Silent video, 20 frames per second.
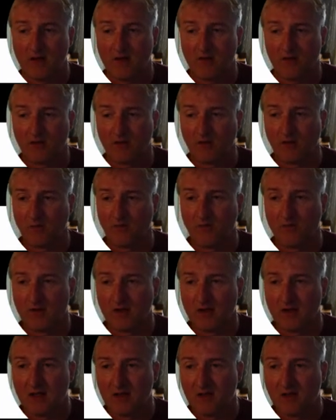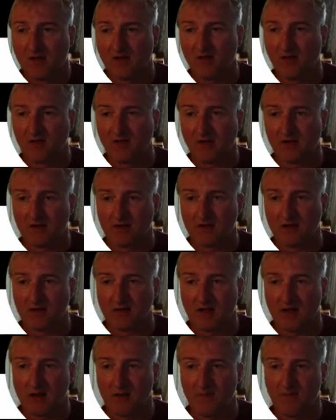So this is something
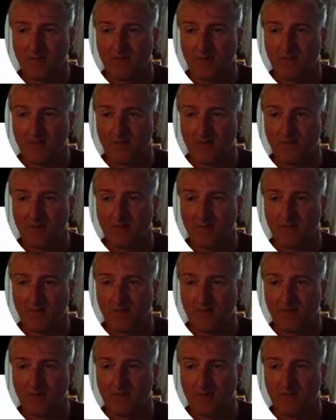that